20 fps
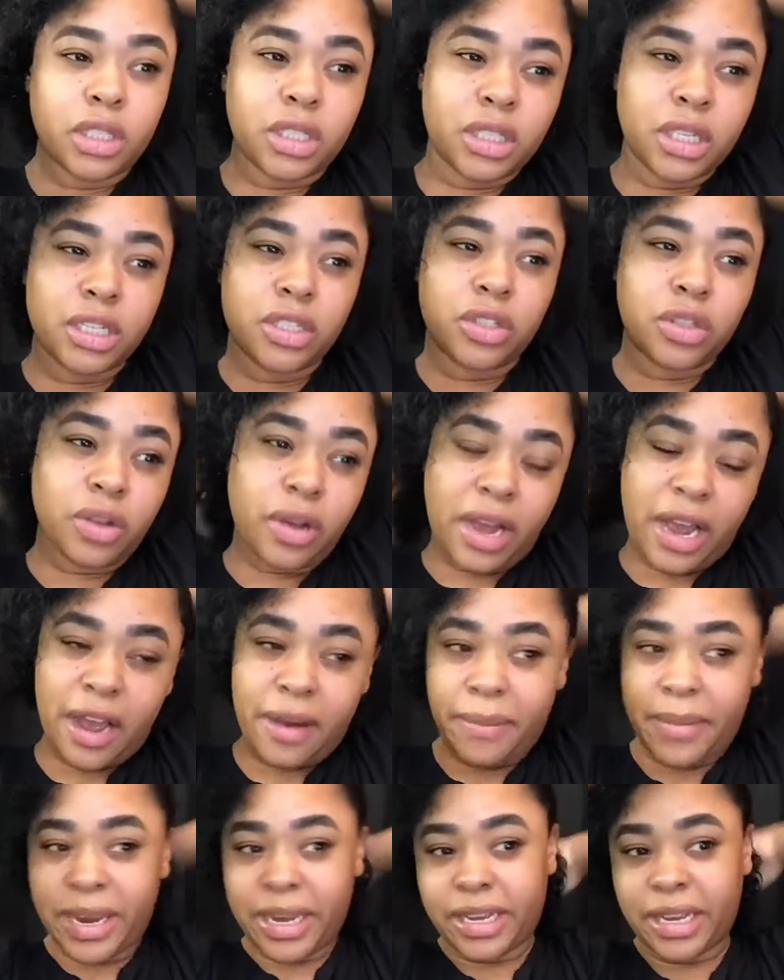just so I
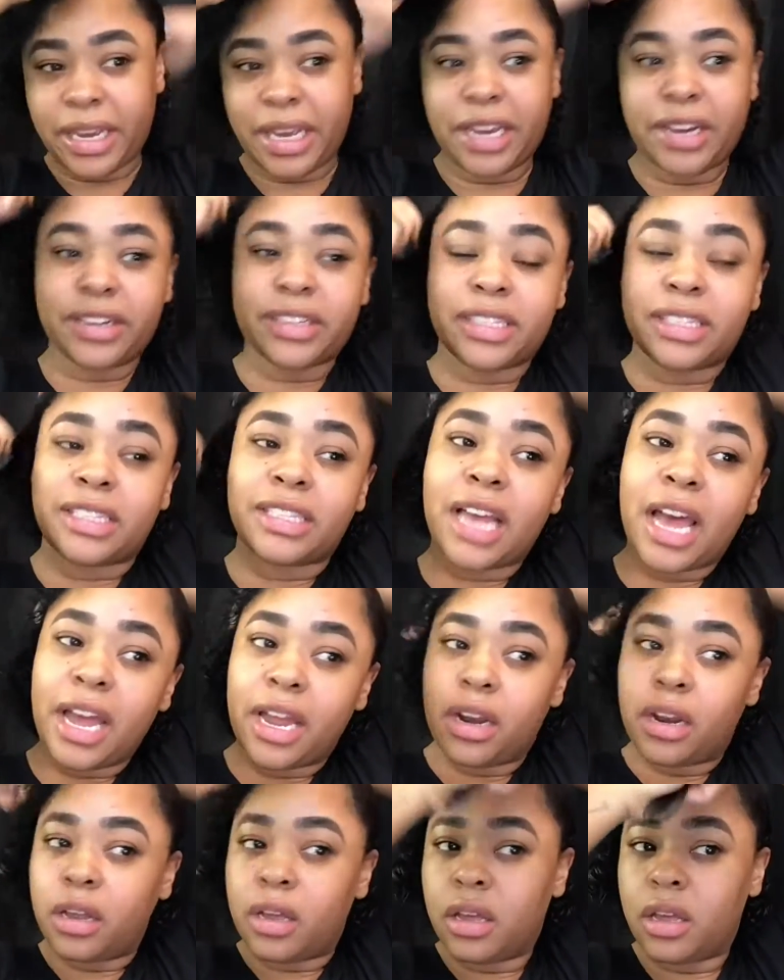have my hair
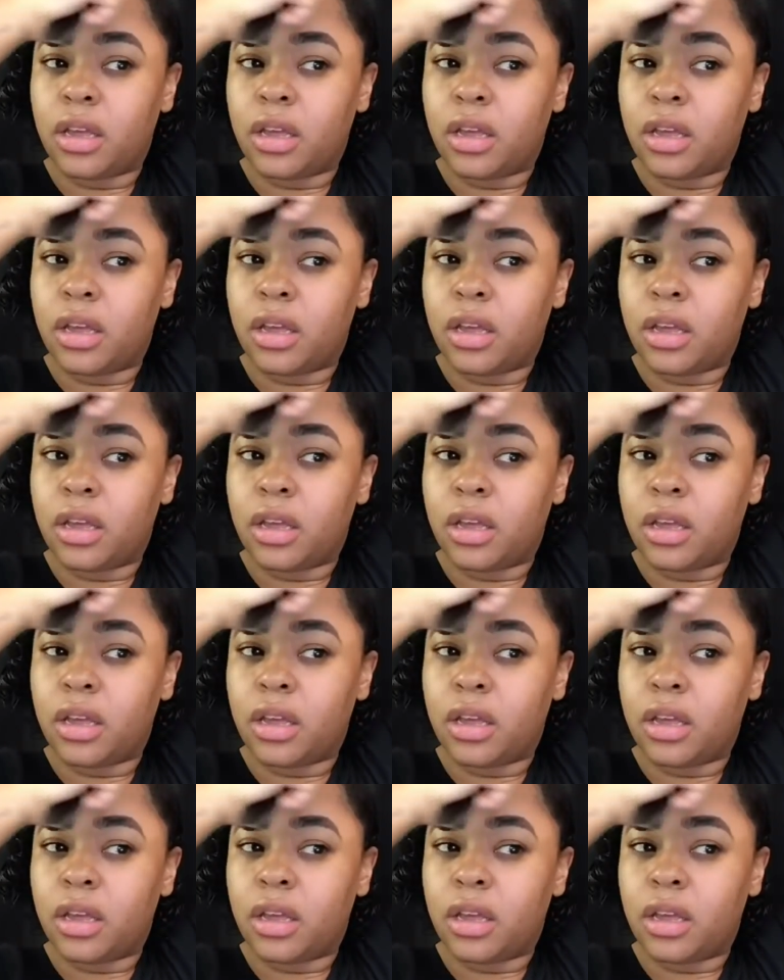set,